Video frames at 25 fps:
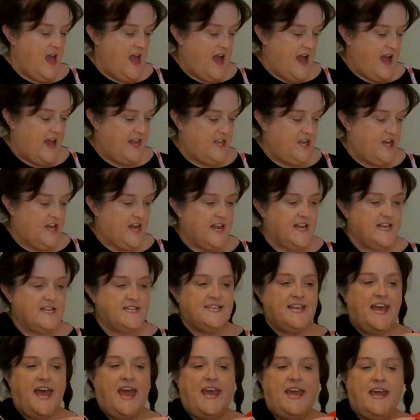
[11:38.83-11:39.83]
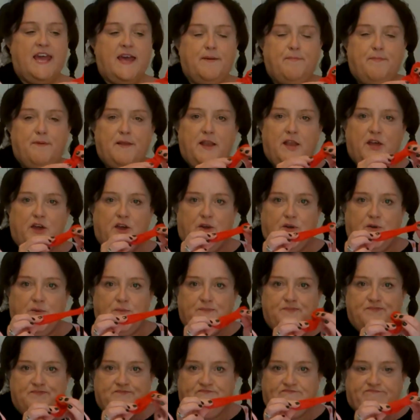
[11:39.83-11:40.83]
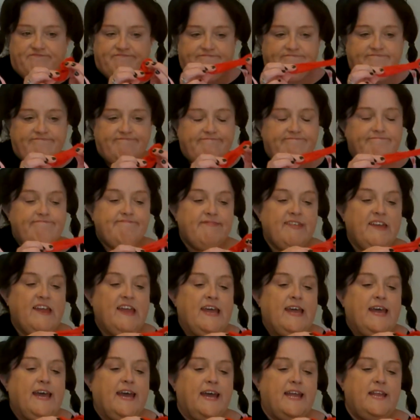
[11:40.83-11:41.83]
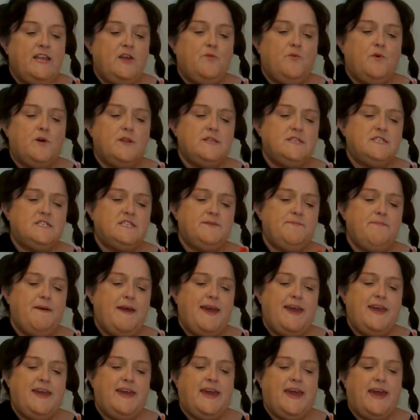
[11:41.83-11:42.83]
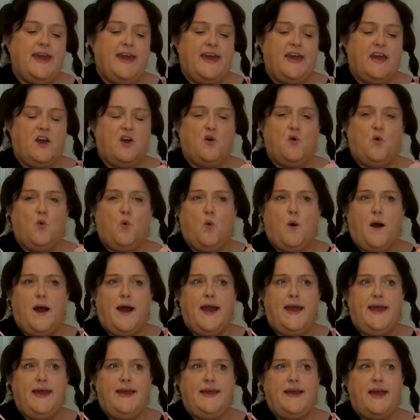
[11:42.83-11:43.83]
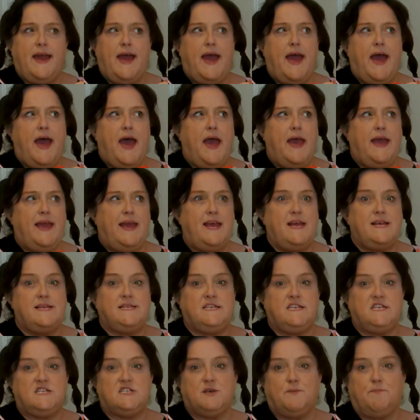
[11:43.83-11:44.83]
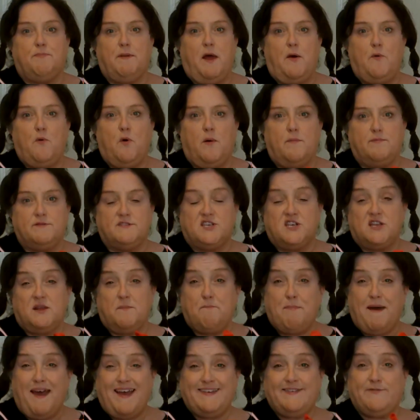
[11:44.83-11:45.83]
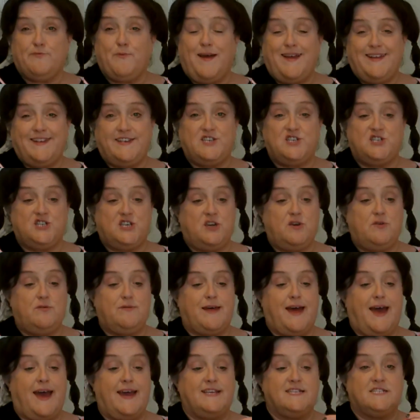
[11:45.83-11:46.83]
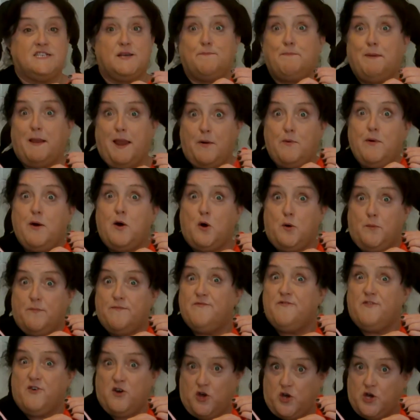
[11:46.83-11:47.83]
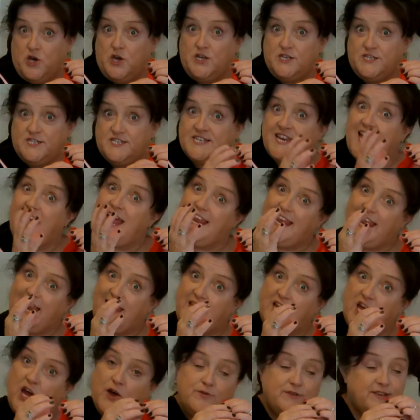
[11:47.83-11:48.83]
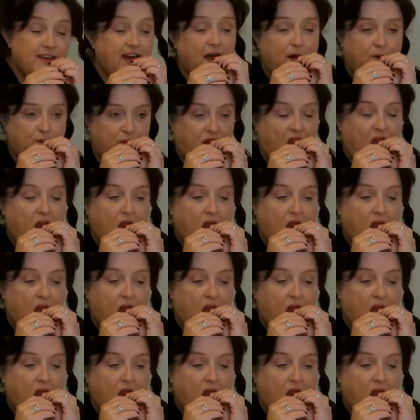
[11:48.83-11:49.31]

And you're going to take a balloon and you want to make it quite easy to blow up. So the best way to do that is to blow it up first and let it go down.